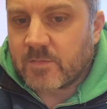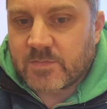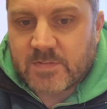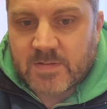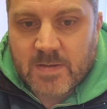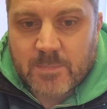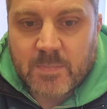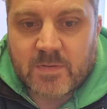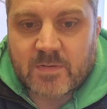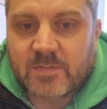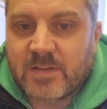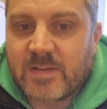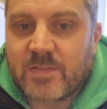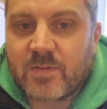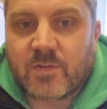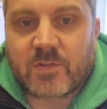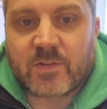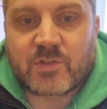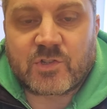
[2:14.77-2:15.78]
Typically,
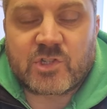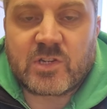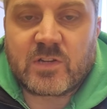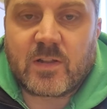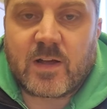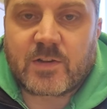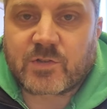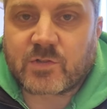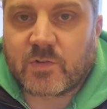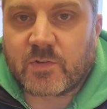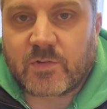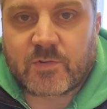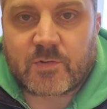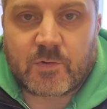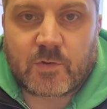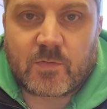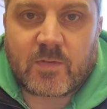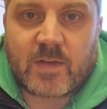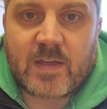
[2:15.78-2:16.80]
there's a geological
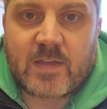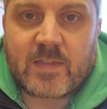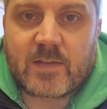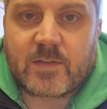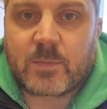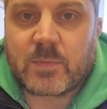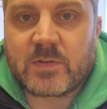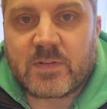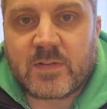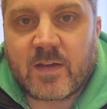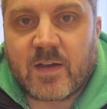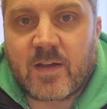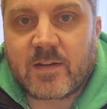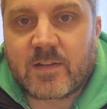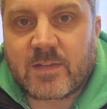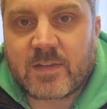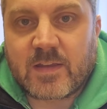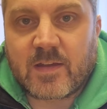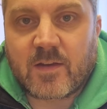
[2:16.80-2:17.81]
survey that's been done
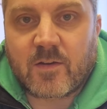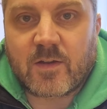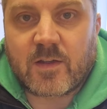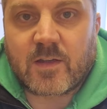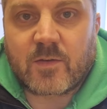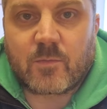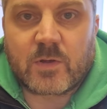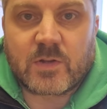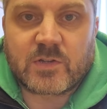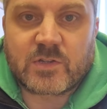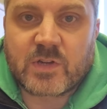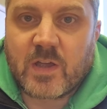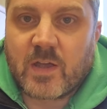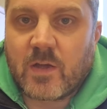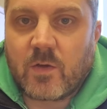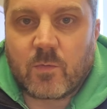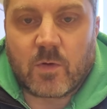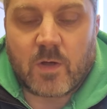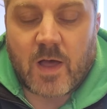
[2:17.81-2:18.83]
in the area which
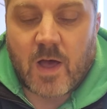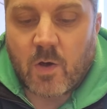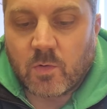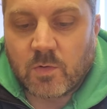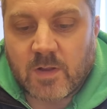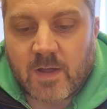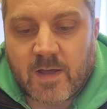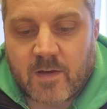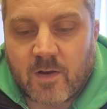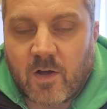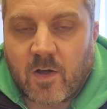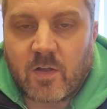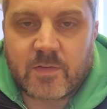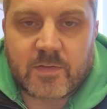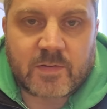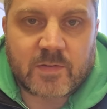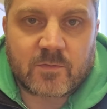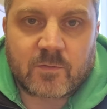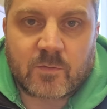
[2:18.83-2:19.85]
will outline all
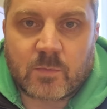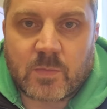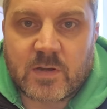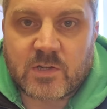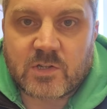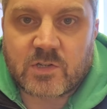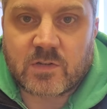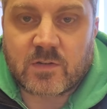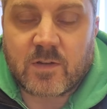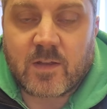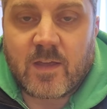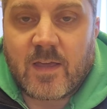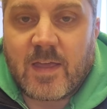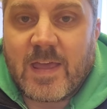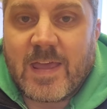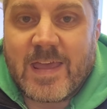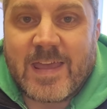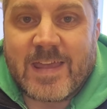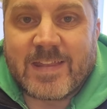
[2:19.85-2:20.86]
this information.
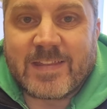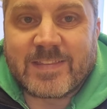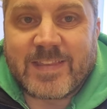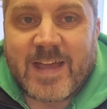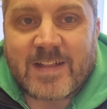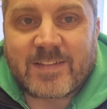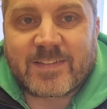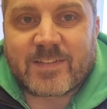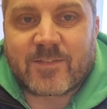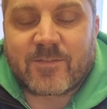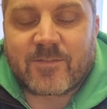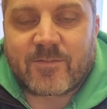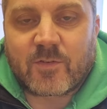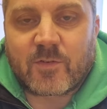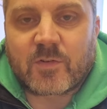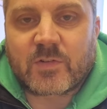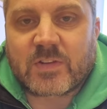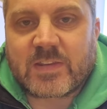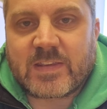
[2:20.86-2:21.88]
And that's the
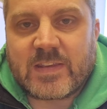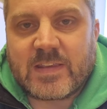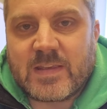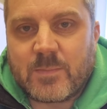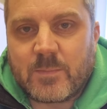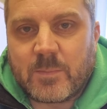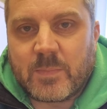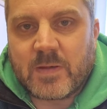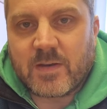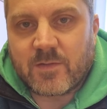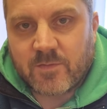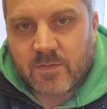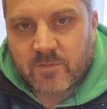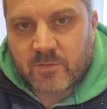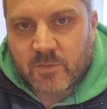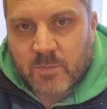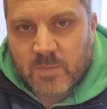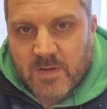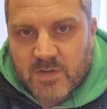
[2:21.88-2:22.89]
first key bit of
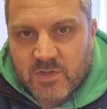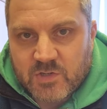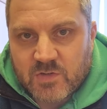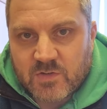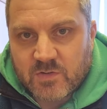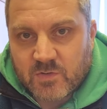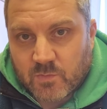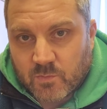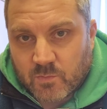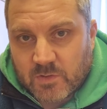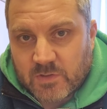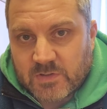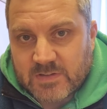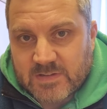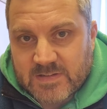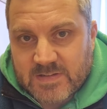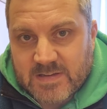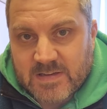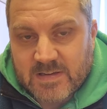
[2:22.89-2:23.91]
information you
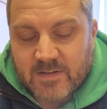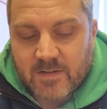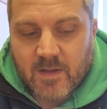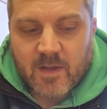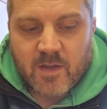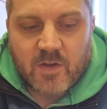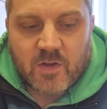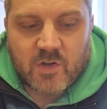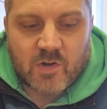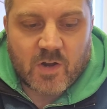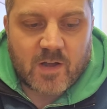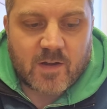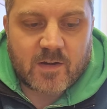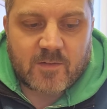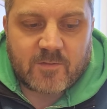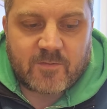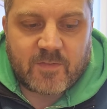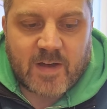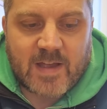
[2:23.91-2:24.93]
really need. You're not
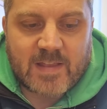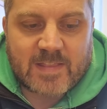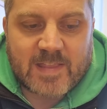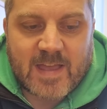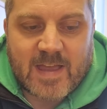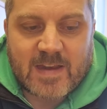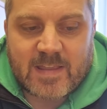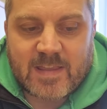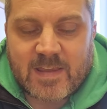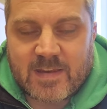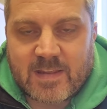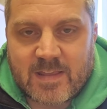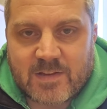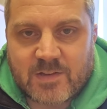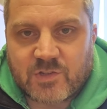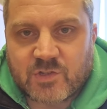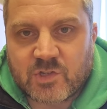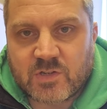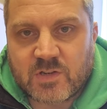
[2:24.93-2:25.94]
going to find that in a
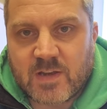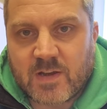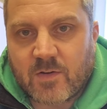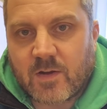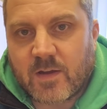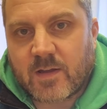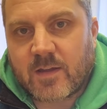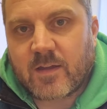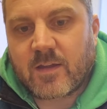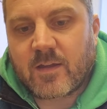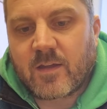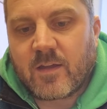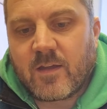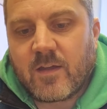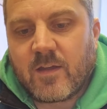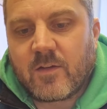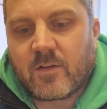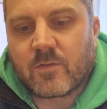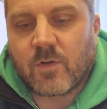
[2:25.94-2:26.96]
generic
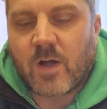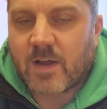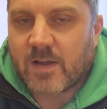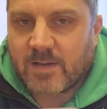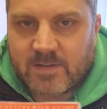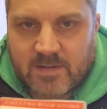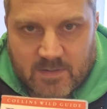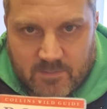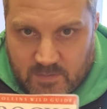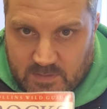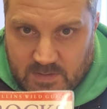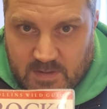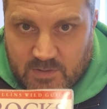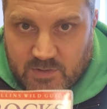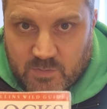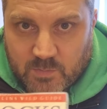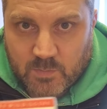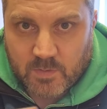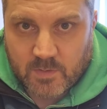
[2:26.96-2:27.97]
rock
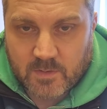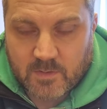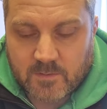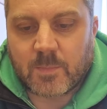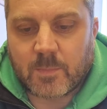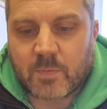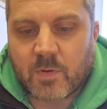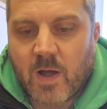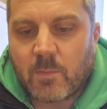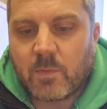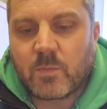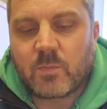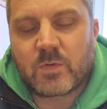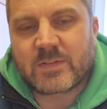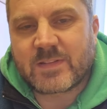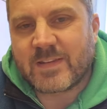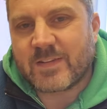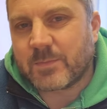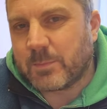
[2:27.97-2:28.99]
identification book. The problem
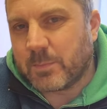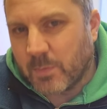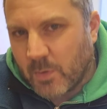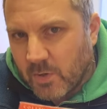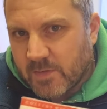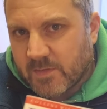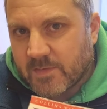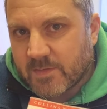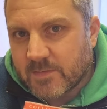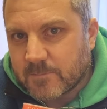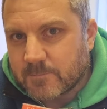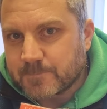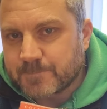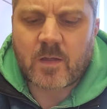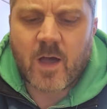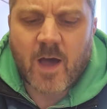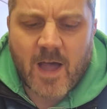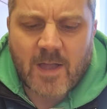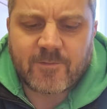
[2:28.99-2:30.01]
with these books,
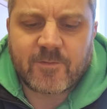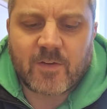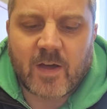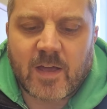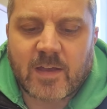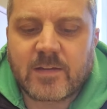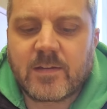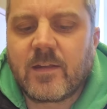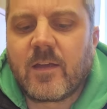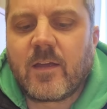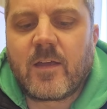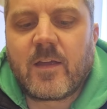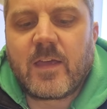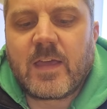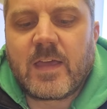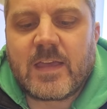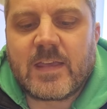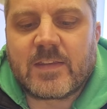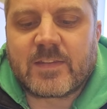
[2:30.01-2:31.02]
I find,
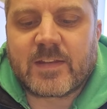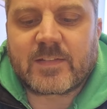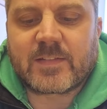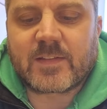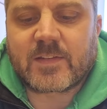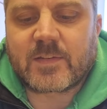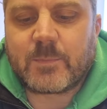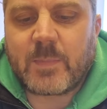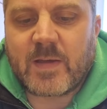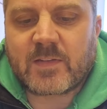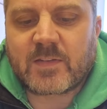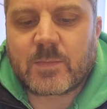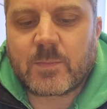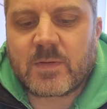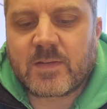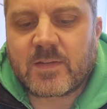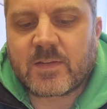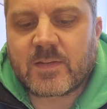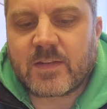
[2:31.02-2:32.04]
is that the
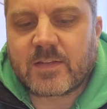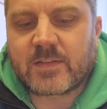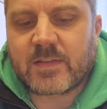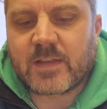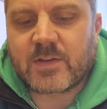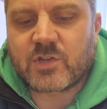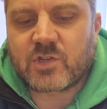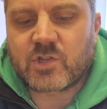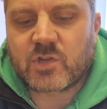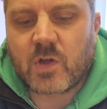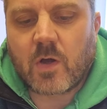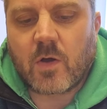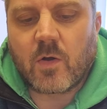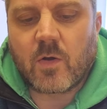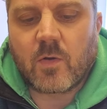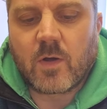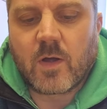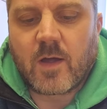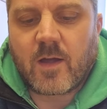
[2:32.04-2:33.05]
specimens that they
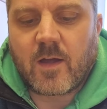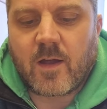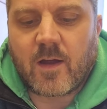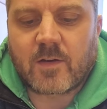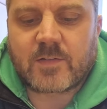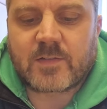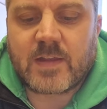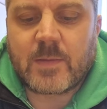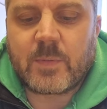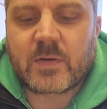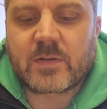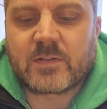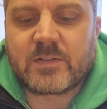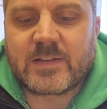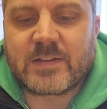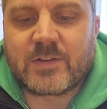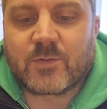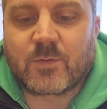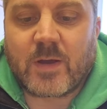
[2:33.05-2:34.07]
show are
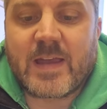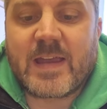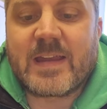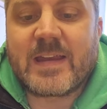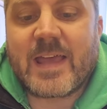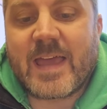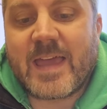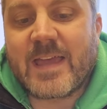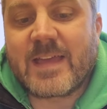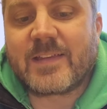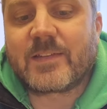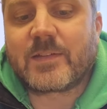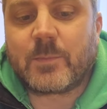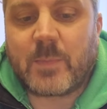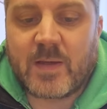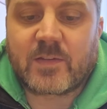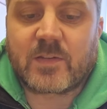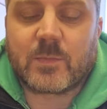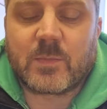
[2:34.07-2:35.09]
typically grade A
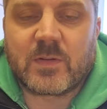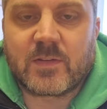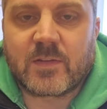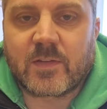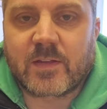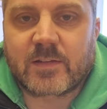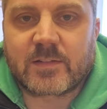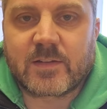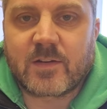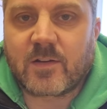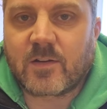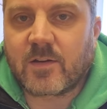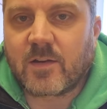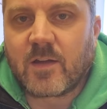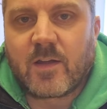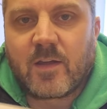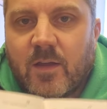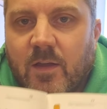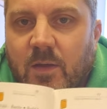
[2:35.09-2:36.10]
specimens. Like they're
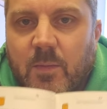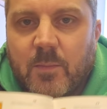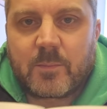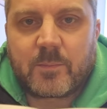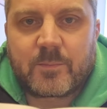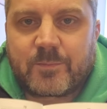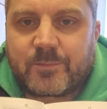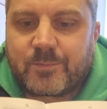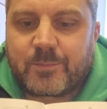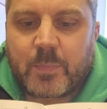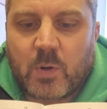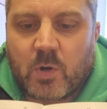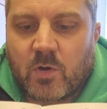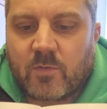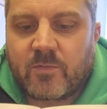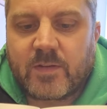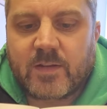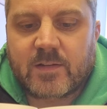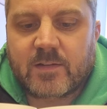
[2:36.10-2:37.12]

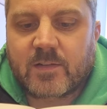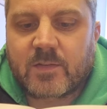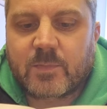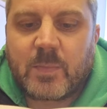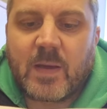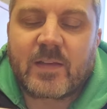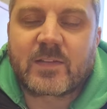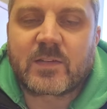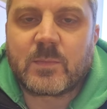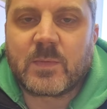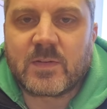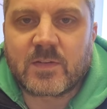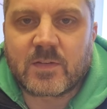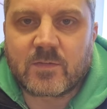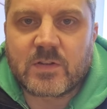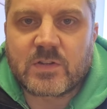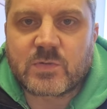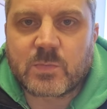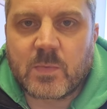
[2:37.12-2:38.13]
perfect specimens
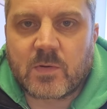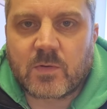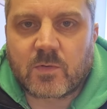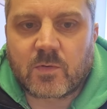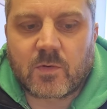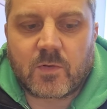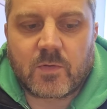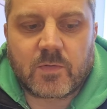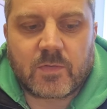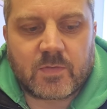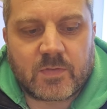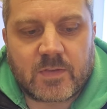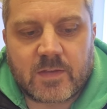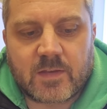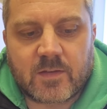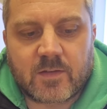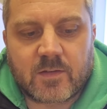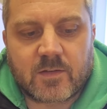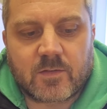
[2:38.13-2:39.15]
of each mineral.
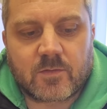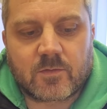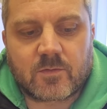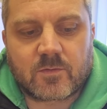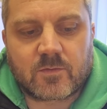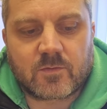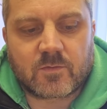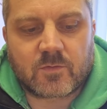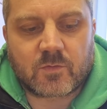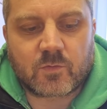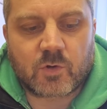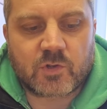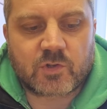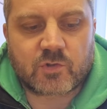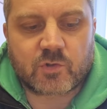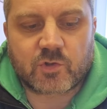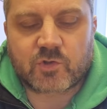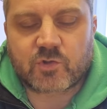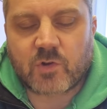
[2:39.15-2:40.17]
The
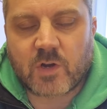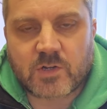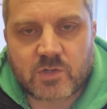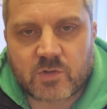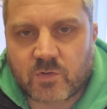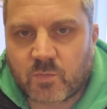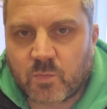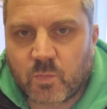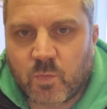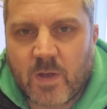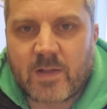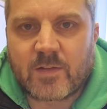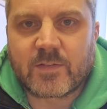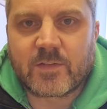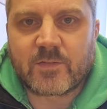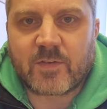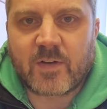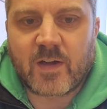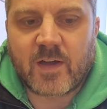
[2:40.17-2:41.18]
crystal structure is well
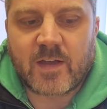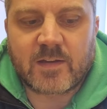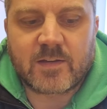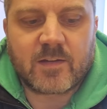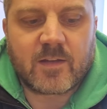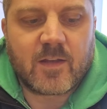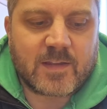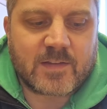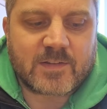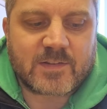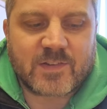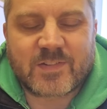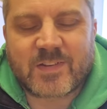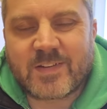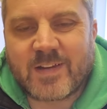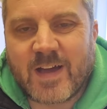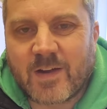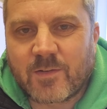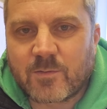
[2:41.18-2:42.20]
defined. It's just
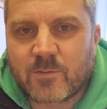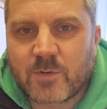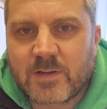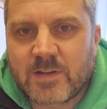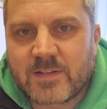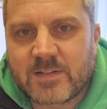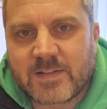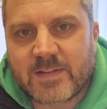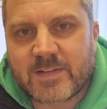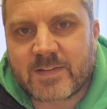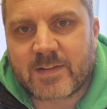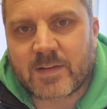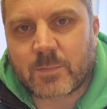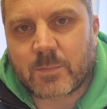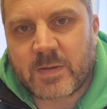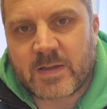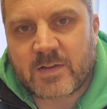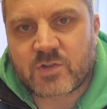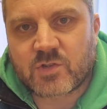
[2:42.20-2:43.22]
an
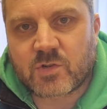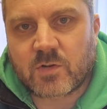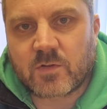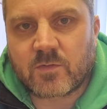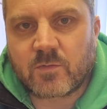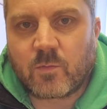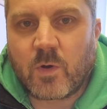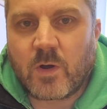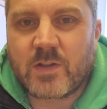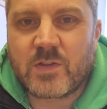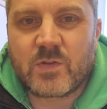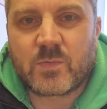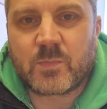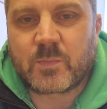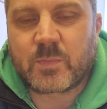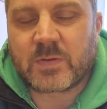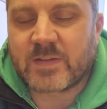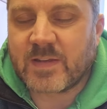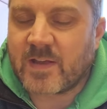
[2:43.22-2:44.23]
unrealistic picture of what you
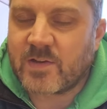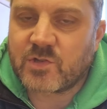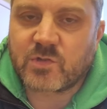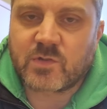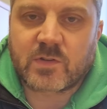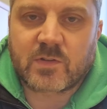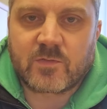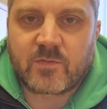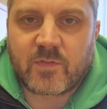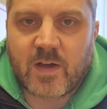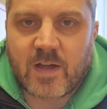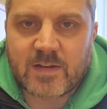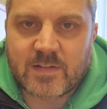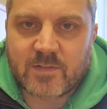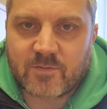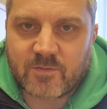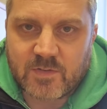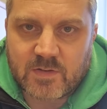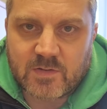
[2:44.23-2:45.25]
potentially could find in
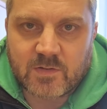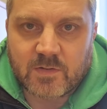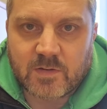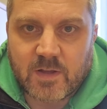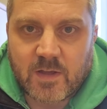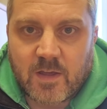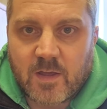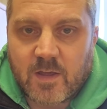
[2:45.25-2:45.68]
the field.